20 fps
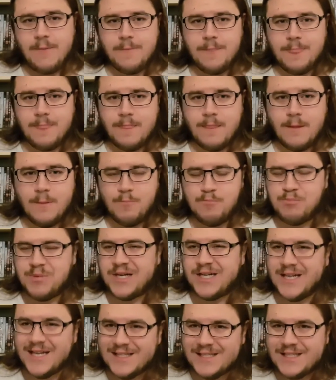So yeah
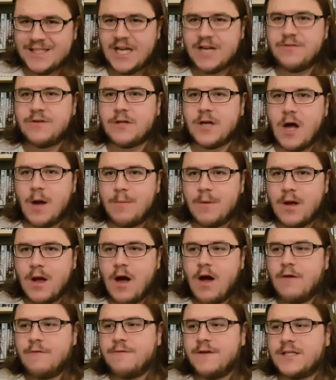but instead of
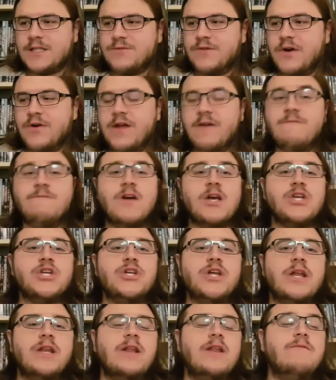coming off as very
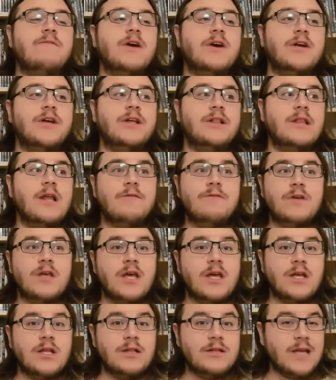affectionate and very
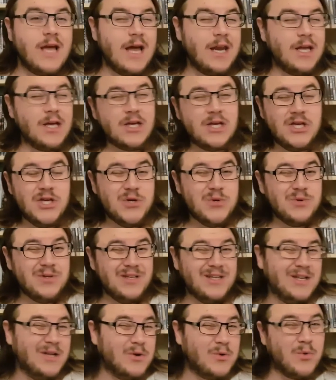loving and kind of
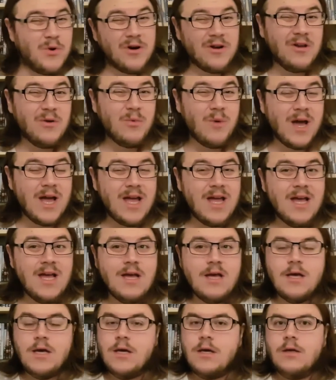cute in a quirky
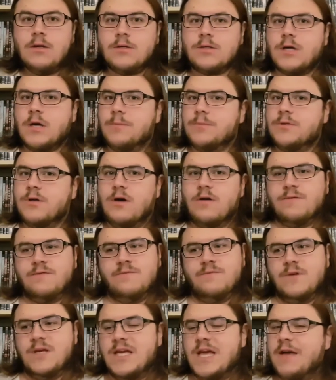way, it just
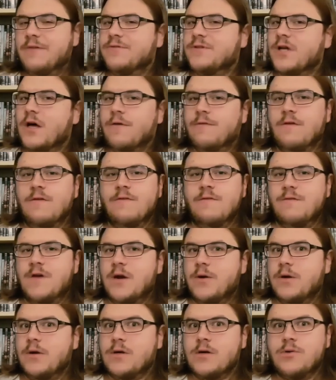comes off. He gives
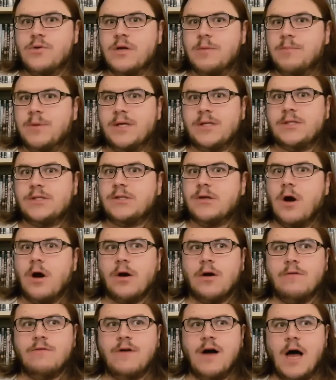off a very creepy
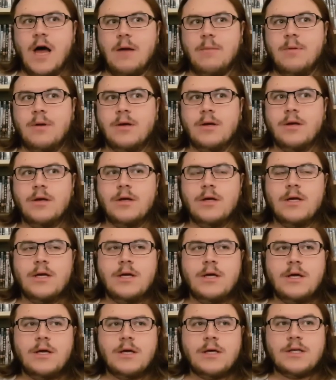stalker vibe,
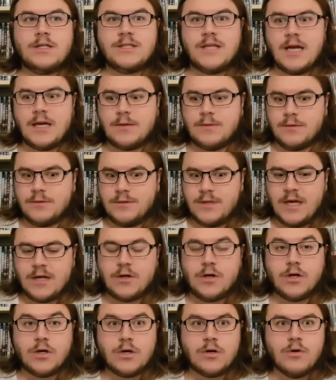because
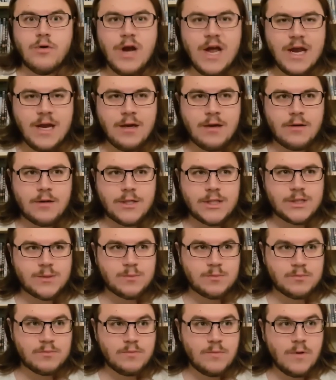that that
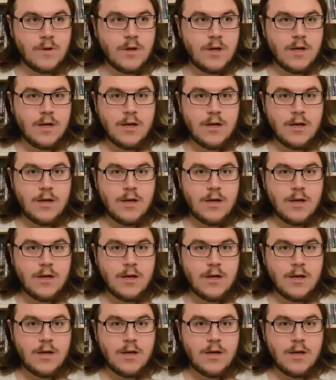grin, just